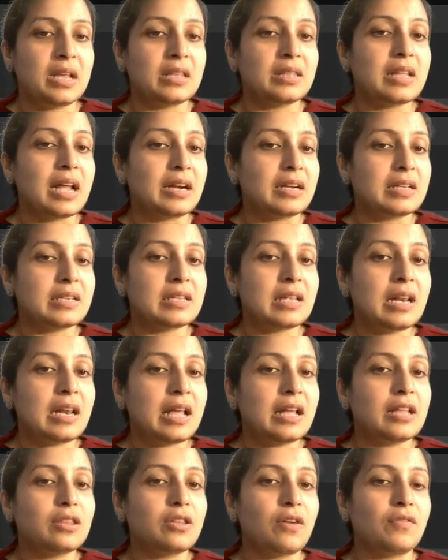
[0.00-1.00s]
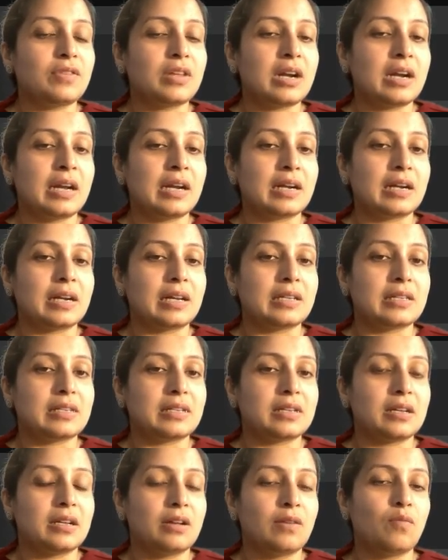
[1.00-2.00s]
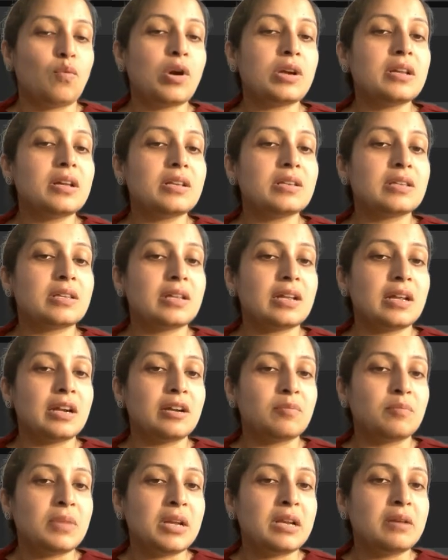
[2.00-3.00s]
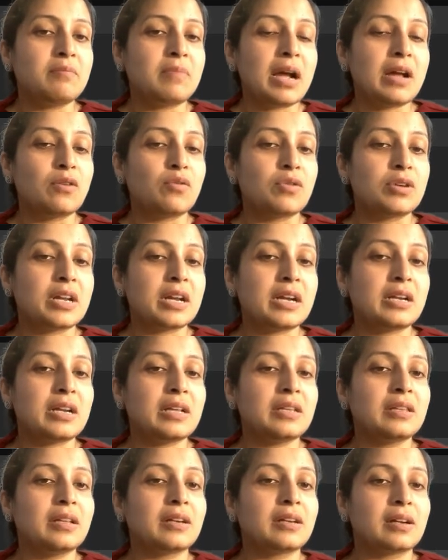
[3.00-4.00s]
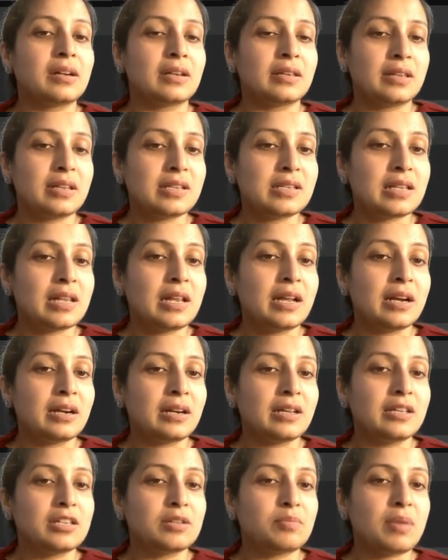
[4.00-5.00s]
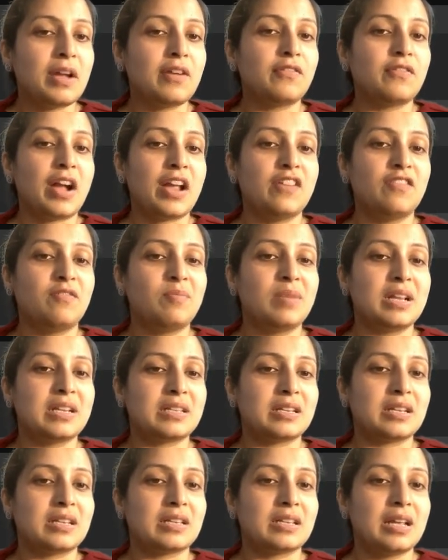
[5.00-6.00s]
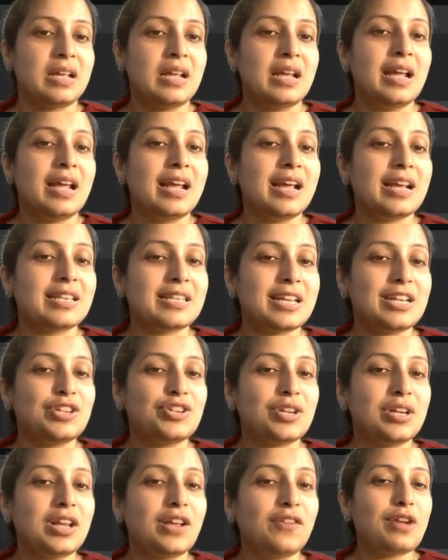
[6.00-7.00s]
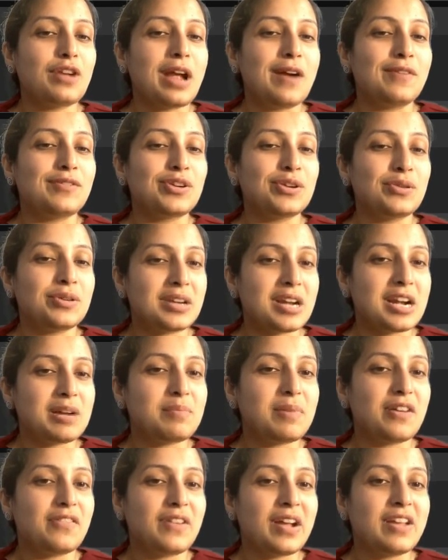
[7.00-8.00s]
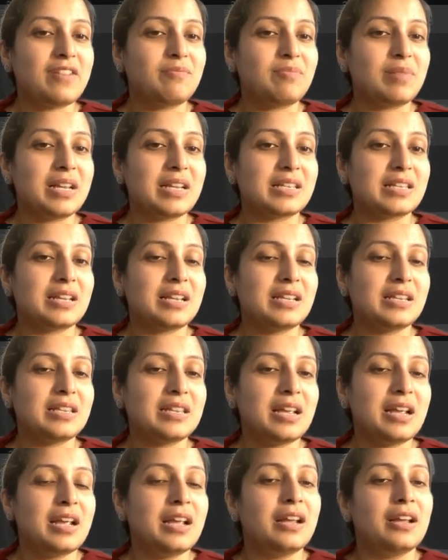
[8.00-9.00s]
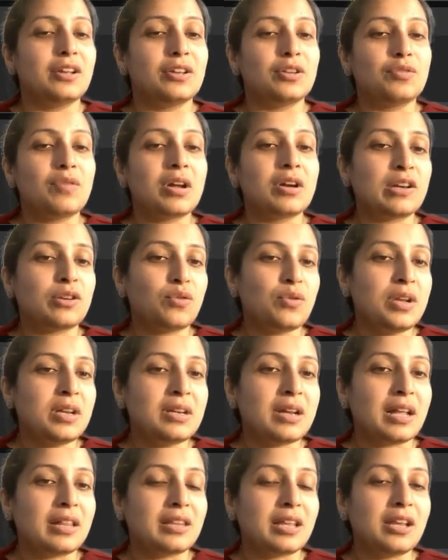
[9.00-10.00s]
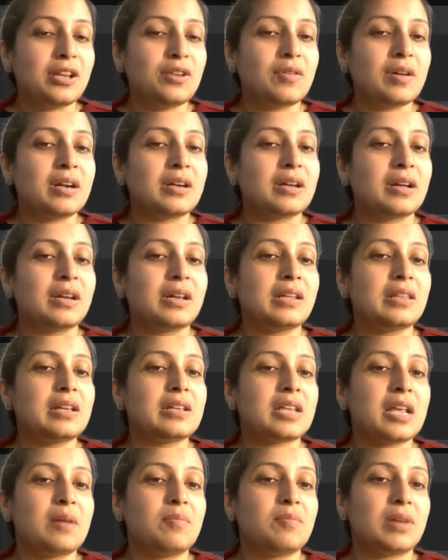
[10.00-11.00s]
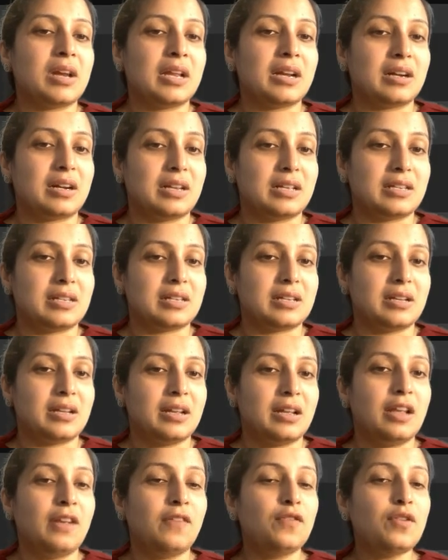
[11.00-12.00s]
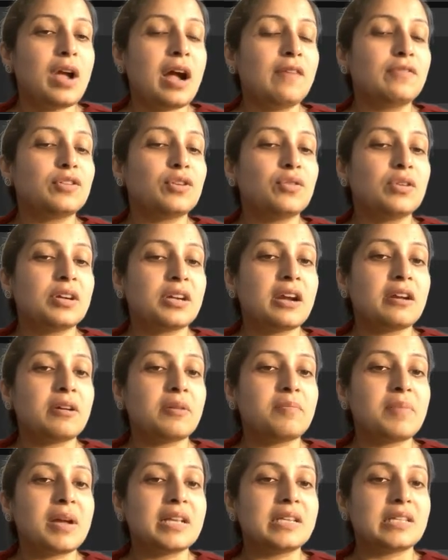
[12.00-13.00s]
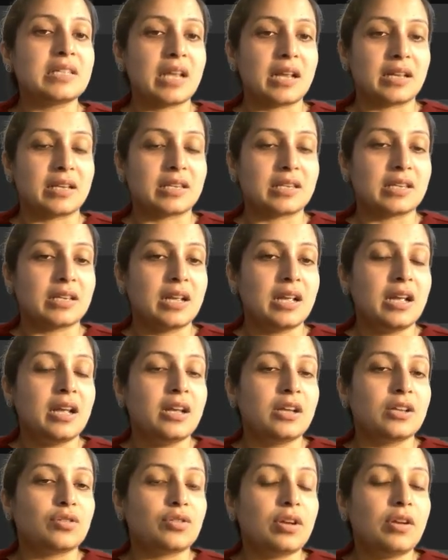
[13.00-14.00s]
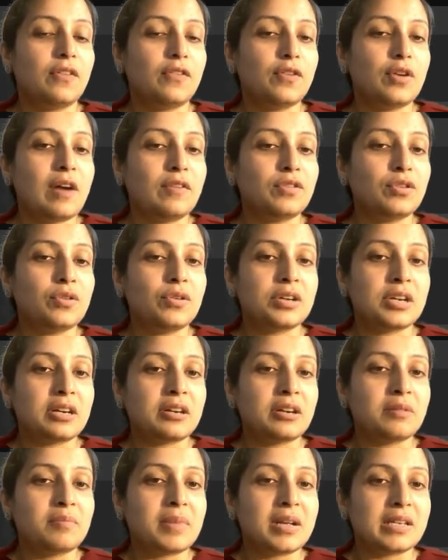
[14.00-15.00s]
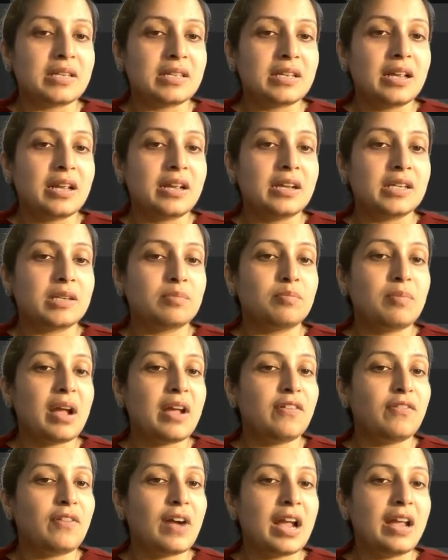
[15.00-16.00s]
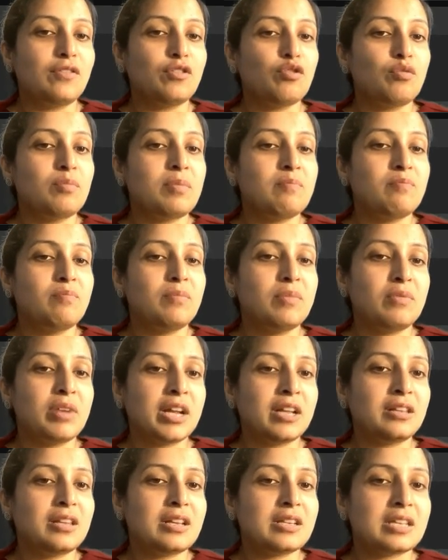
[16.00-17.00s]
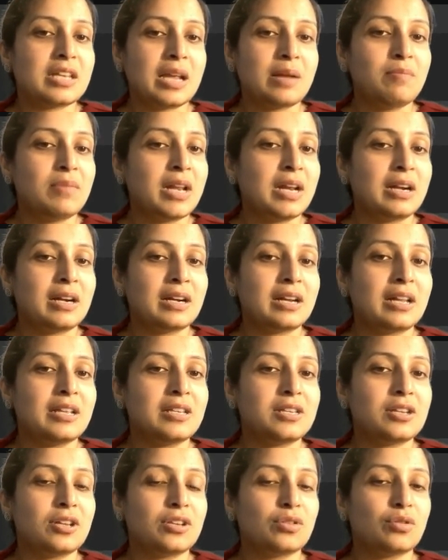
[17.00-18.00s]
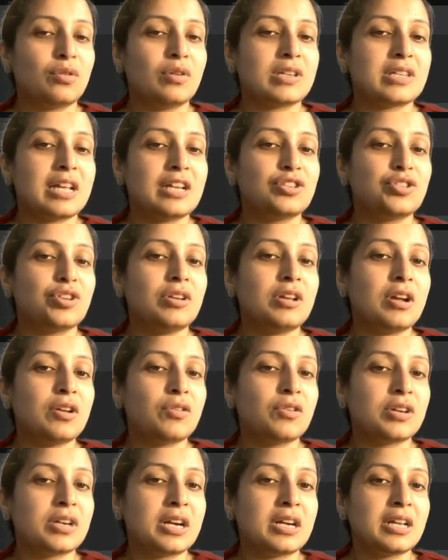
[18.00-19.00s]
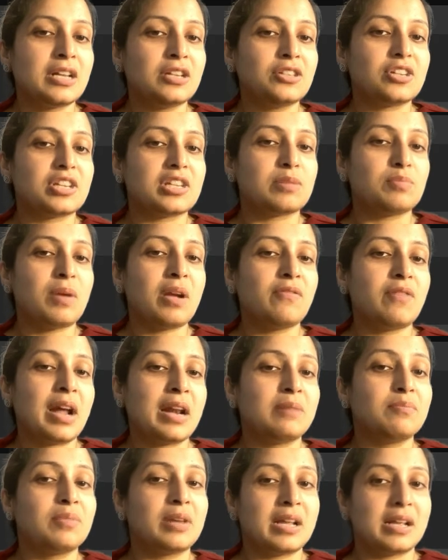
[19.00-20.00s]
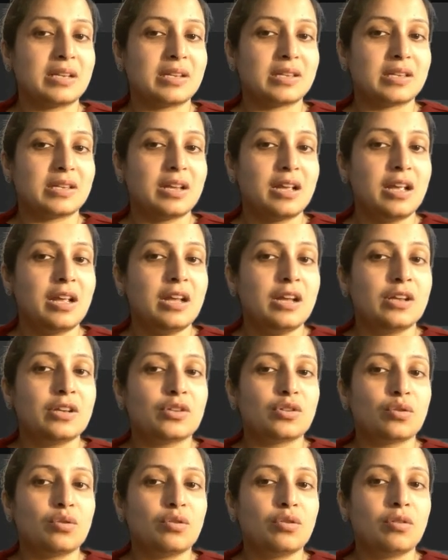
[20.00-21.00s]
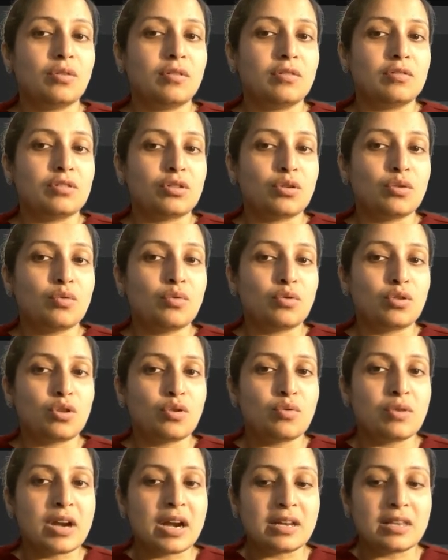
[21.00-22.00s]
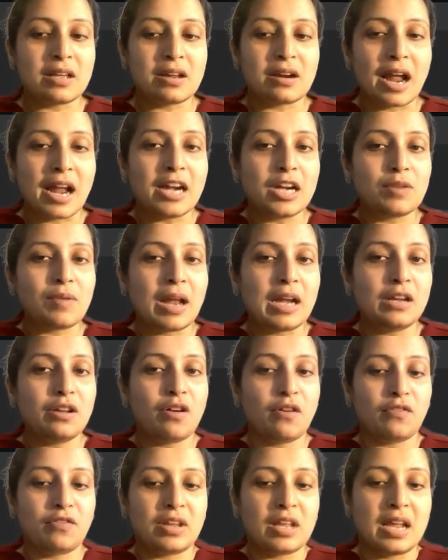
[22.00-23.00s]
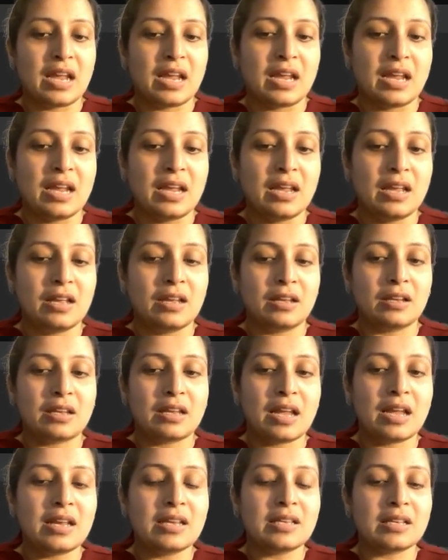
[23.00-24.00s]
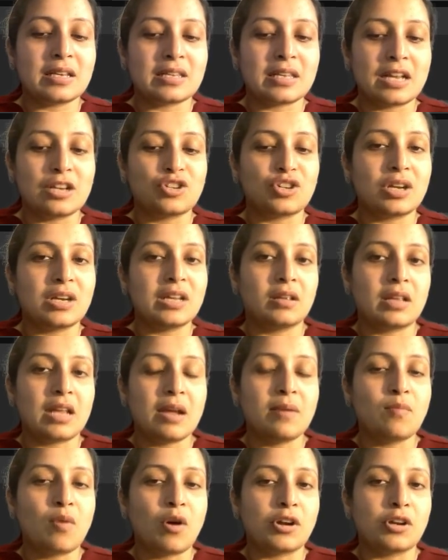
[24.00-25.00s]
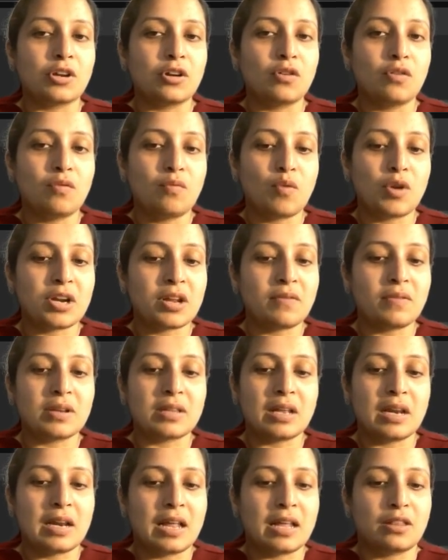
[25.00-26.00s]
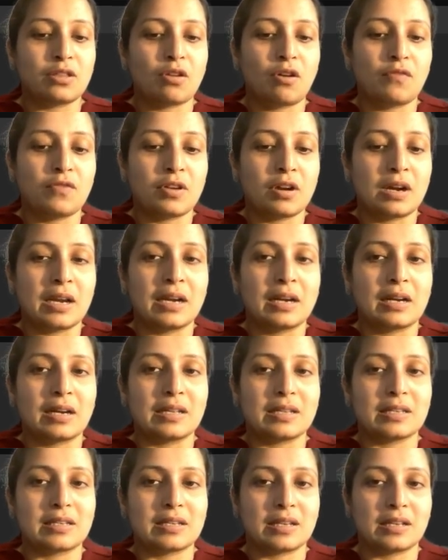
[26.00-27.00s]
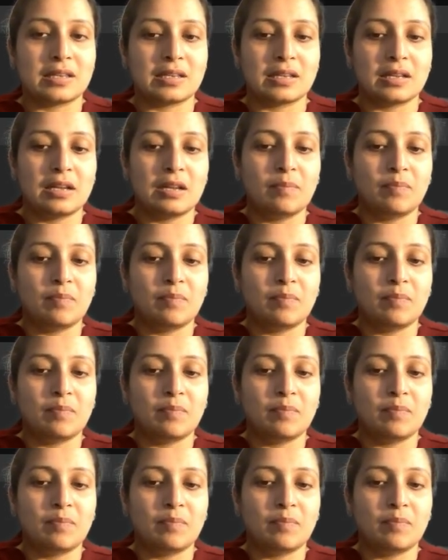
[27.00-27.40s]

That is the length of the linked list. What does it mean by rotating this linked list by 5 places? Essentially, have to rotate by 5 places, you are doing nothing, you are returning the same linked list. If you have to rotate it by 6, so if you have to rotate it by 6, by 5 you bring the same linked list. So essentially you are rotating just by 1 place. So to get the right value of k is essentially k modulo whatever the length of your linked list is.